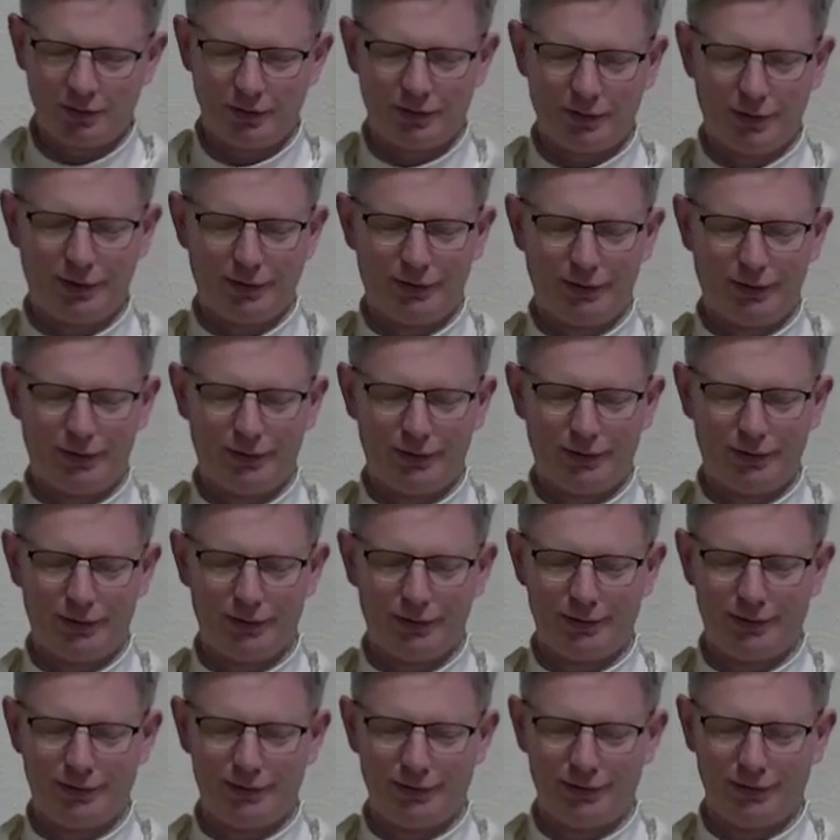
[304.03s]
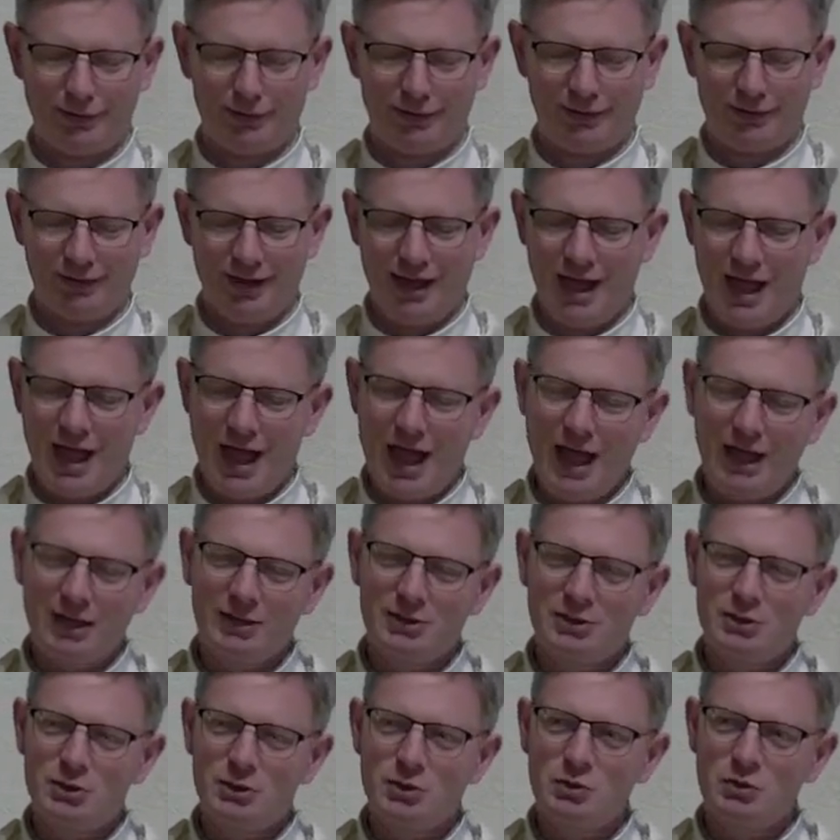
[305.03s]
uh,
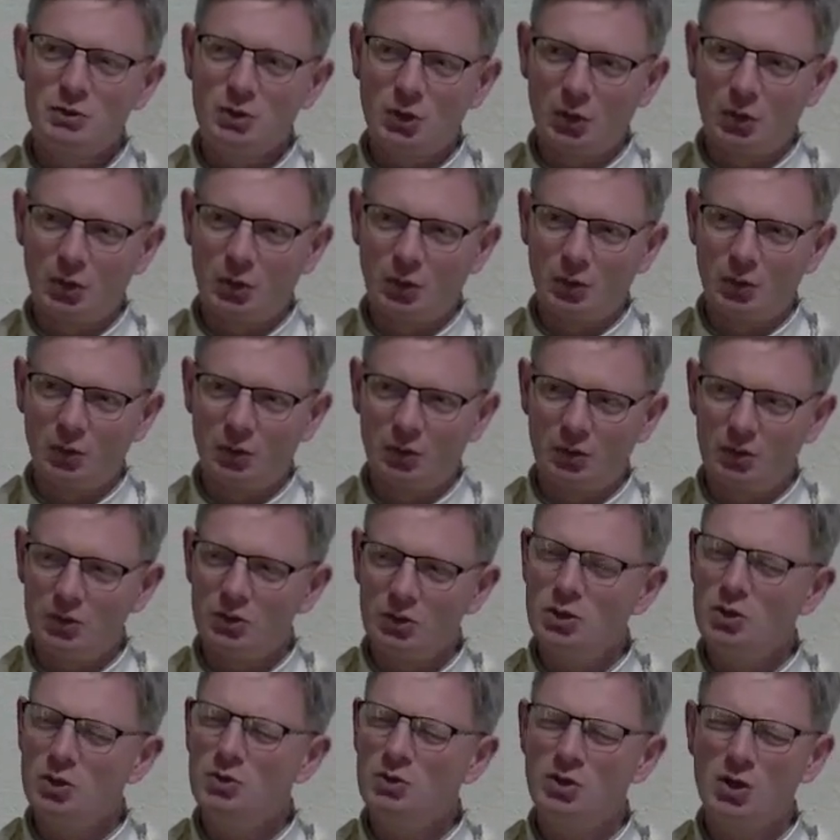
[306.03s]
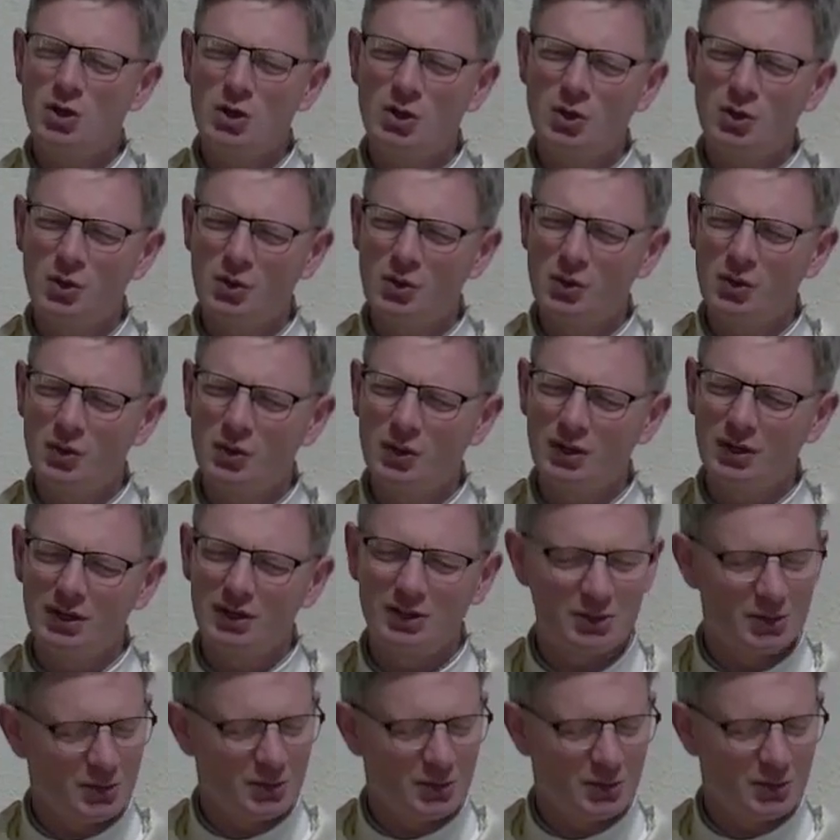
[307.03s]
and you know, you know, you